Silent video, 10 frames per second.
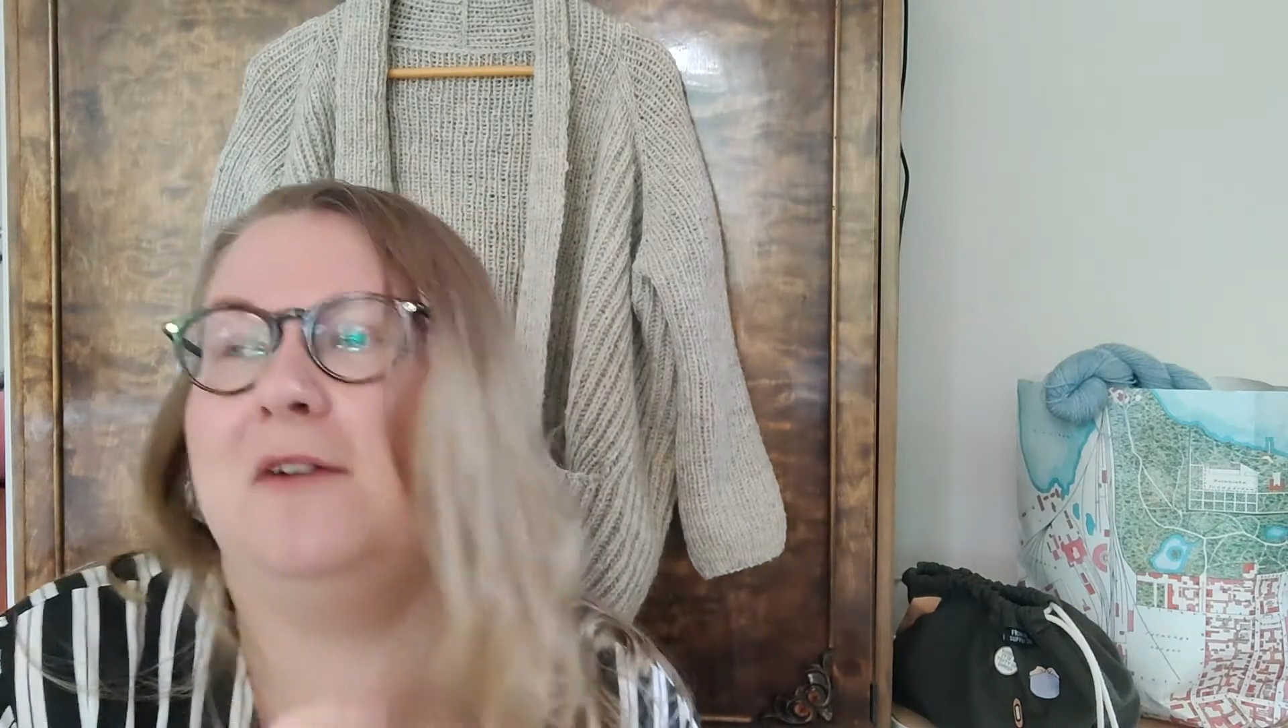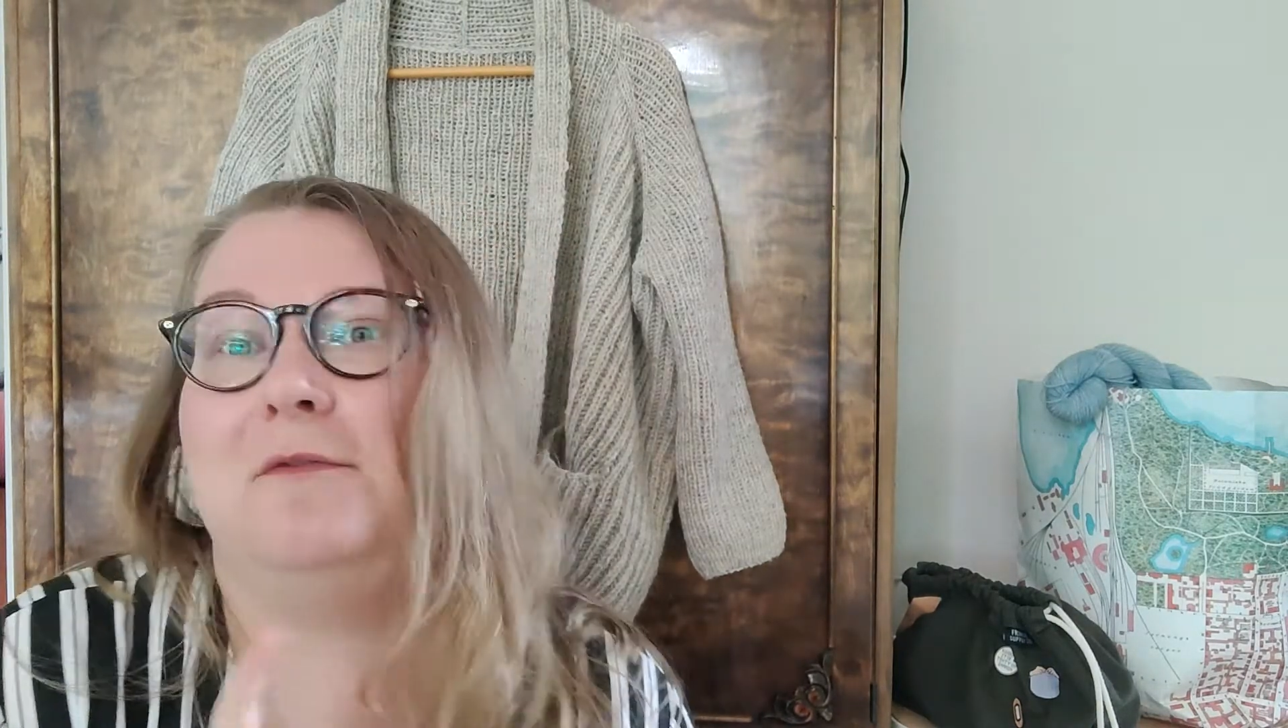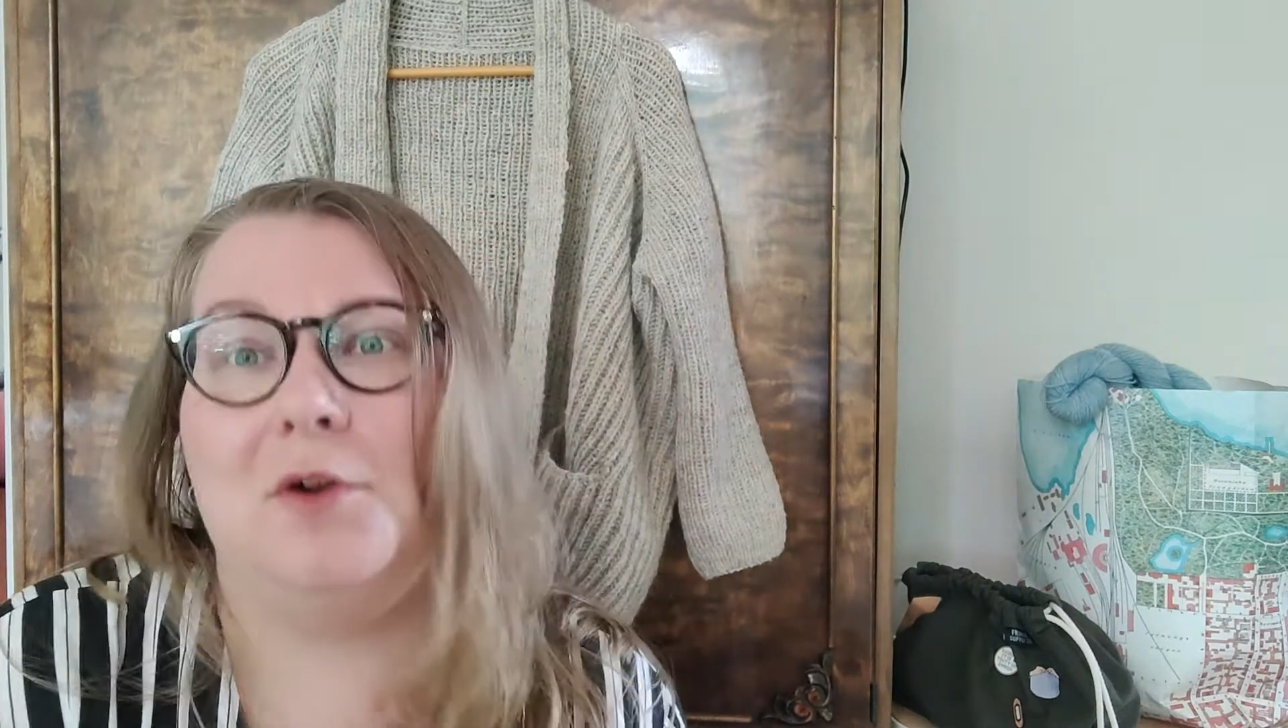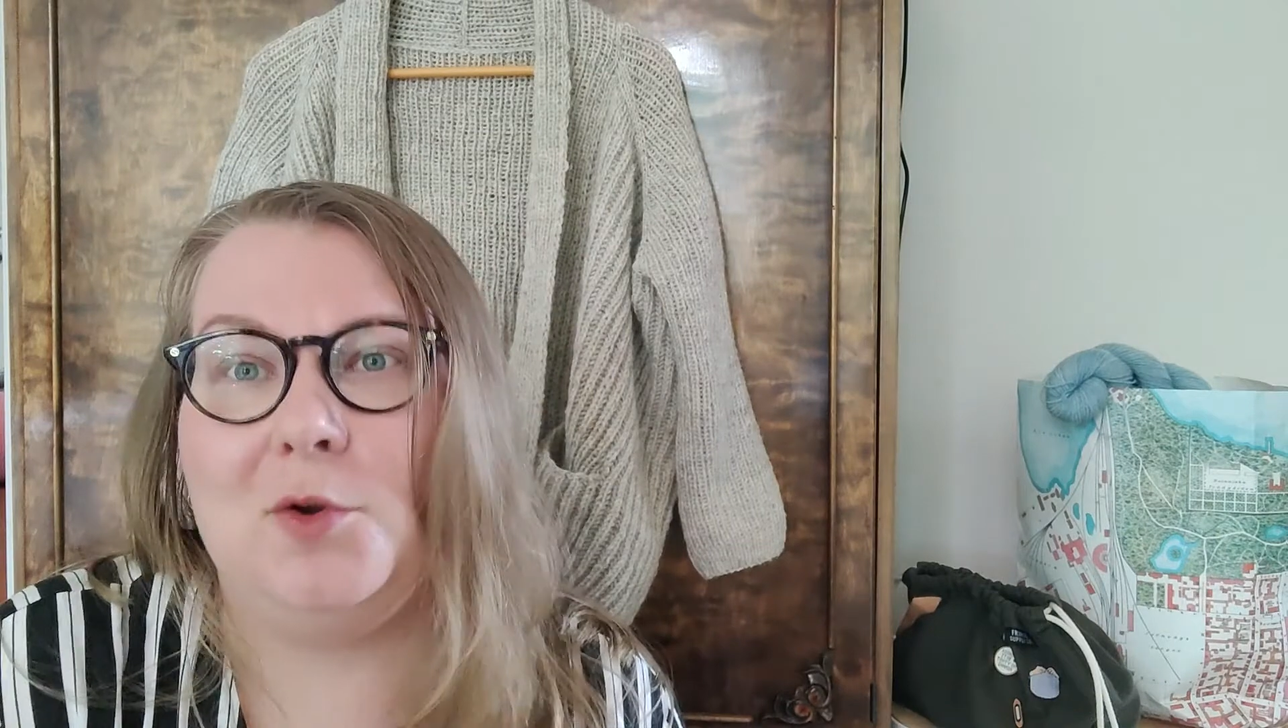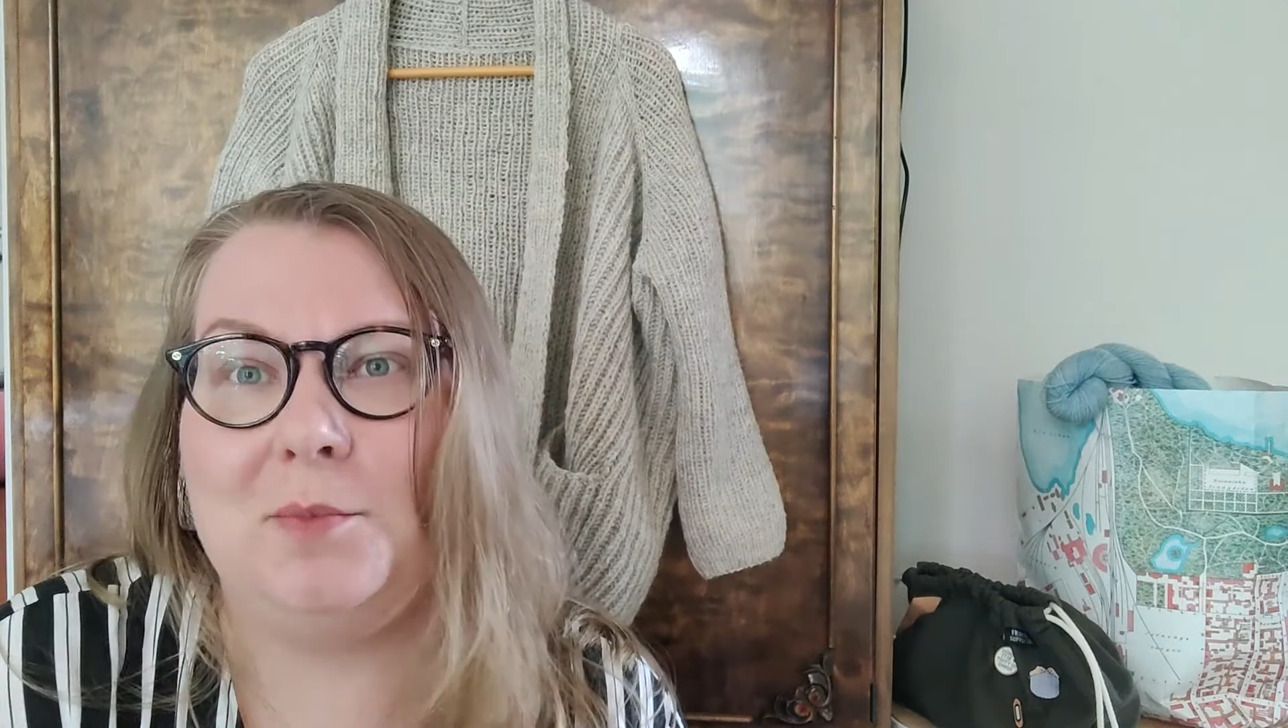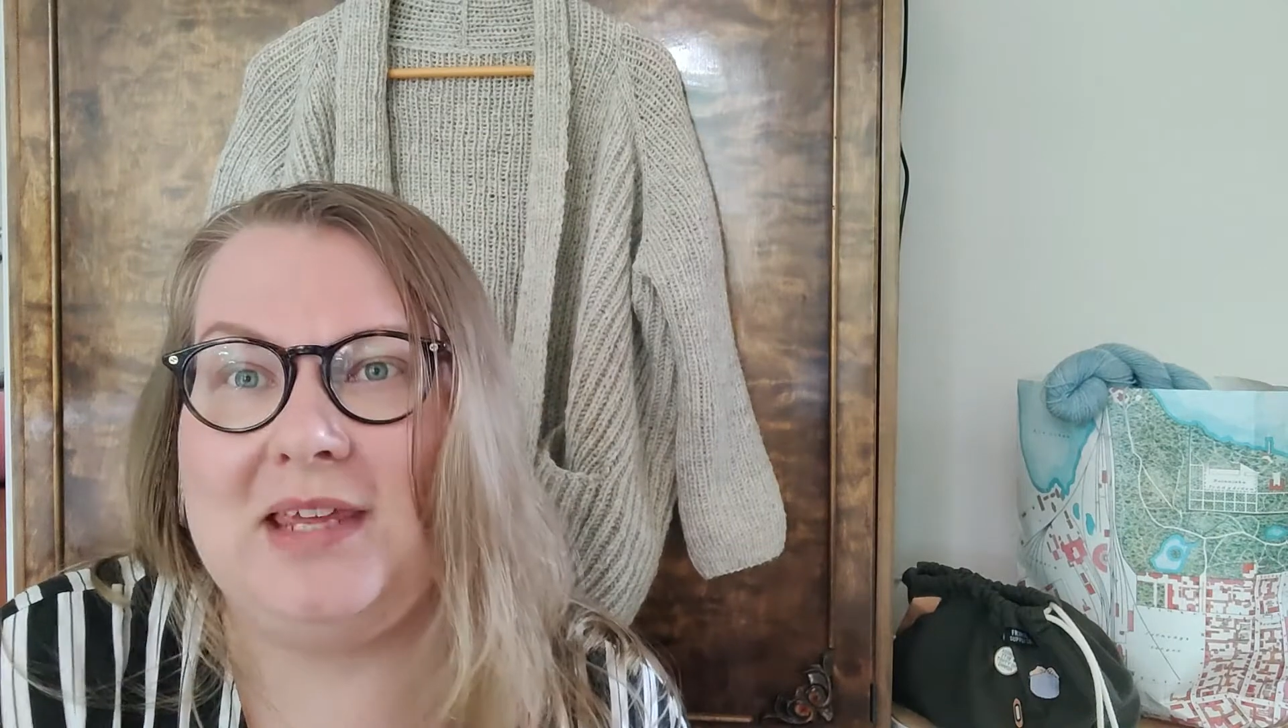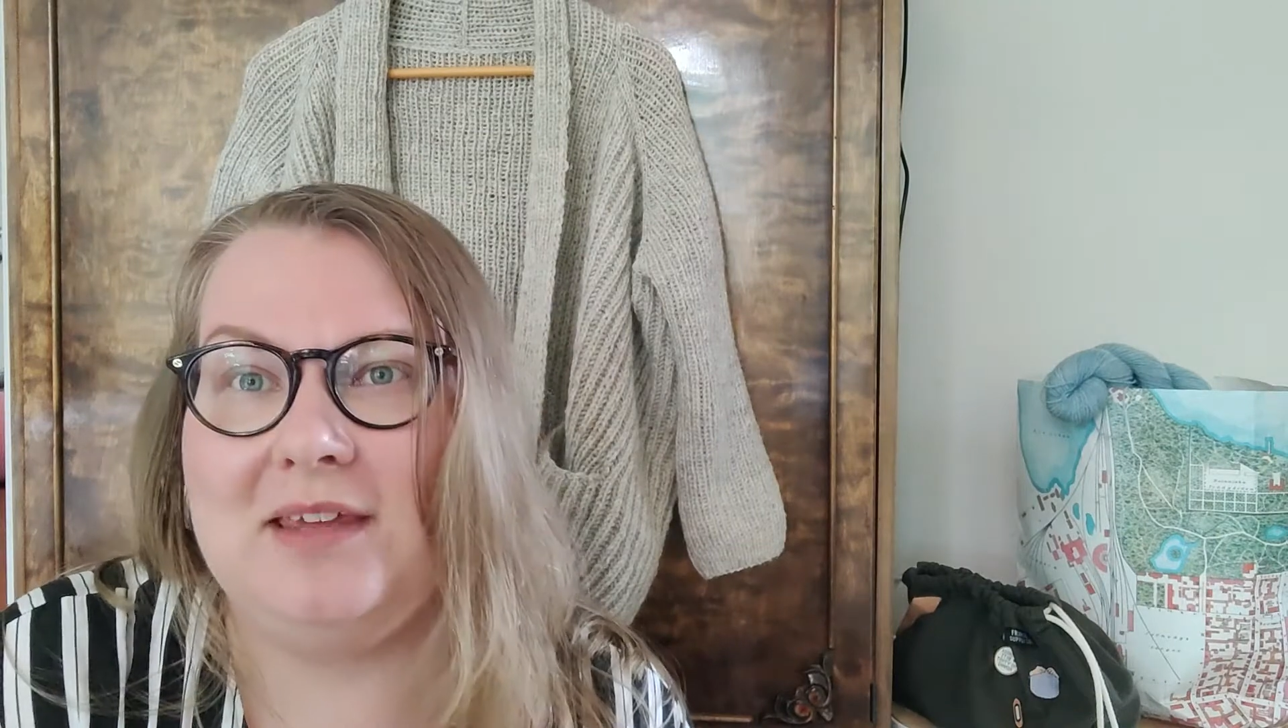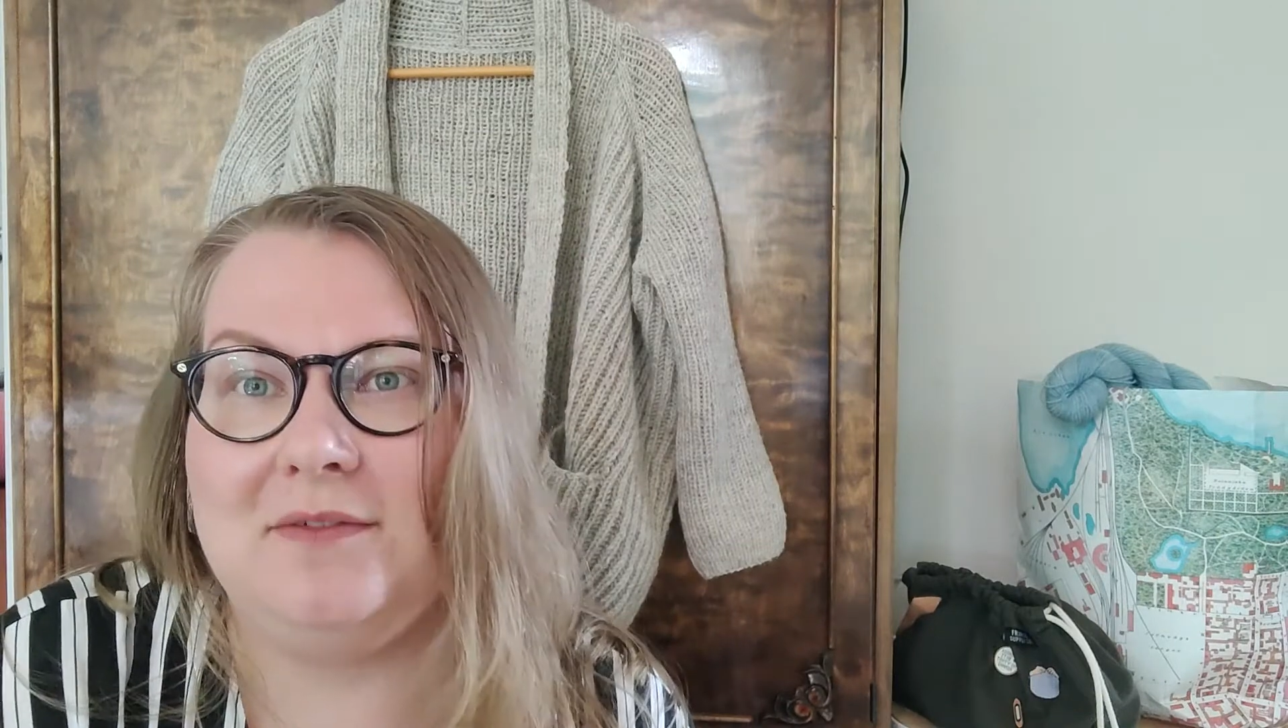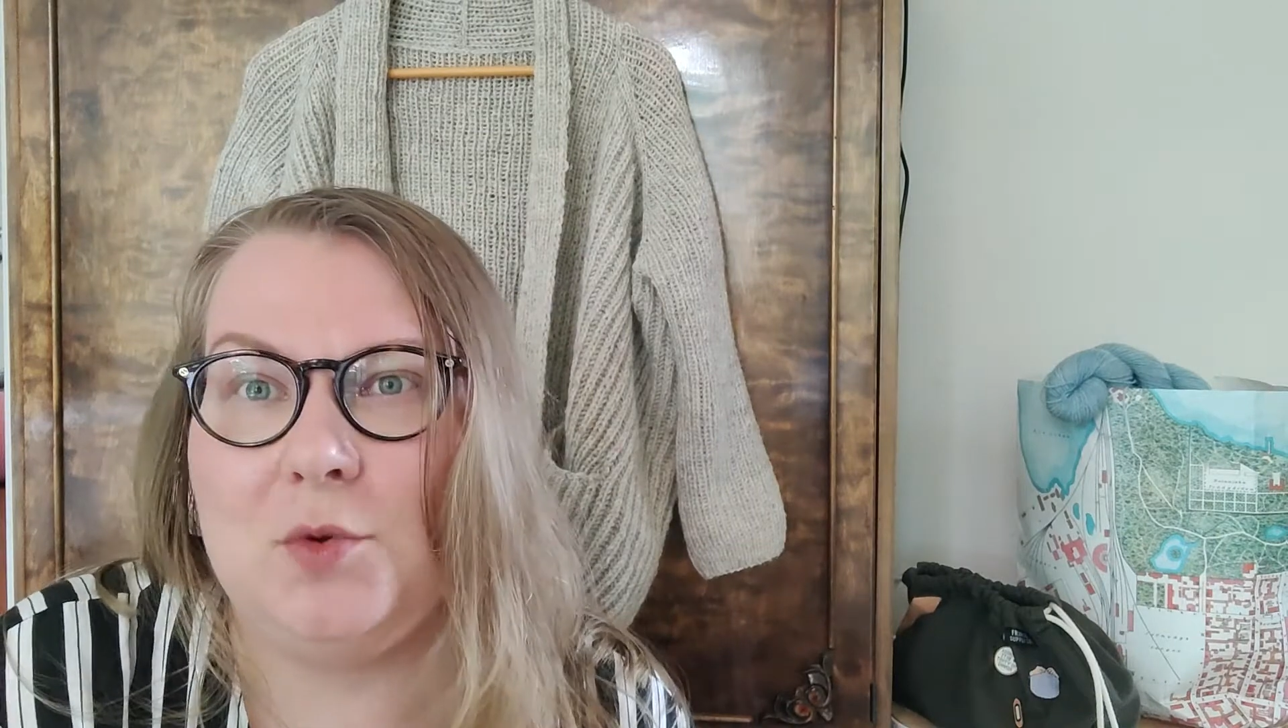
Follow me if